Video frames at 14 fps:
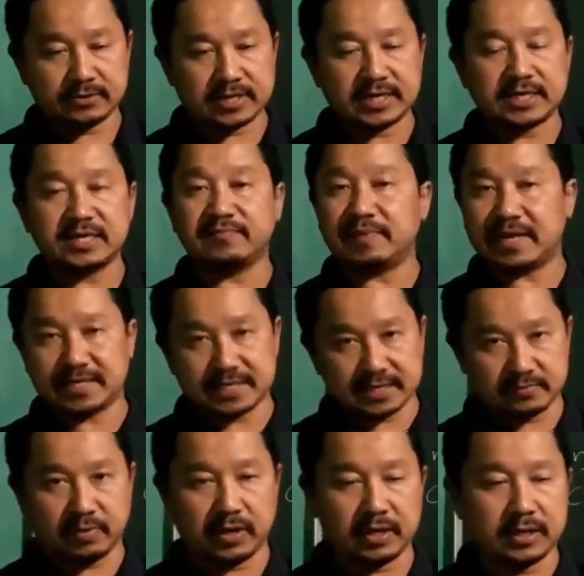Okay, deflated
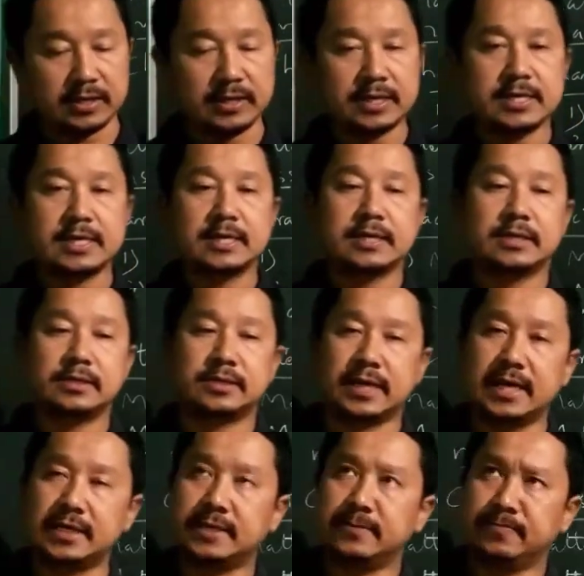bulb.
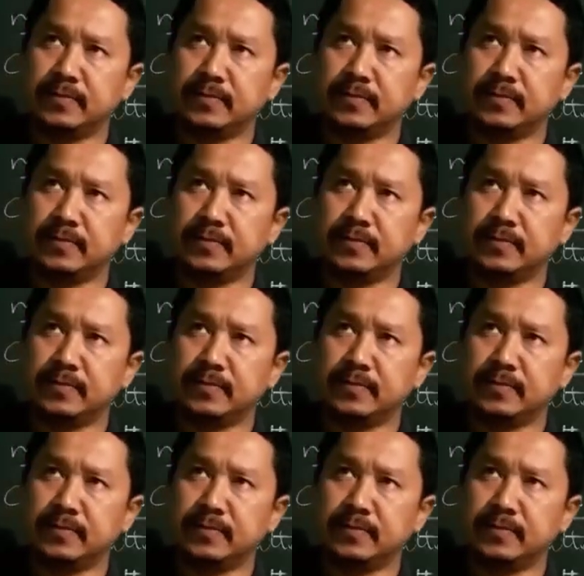Right.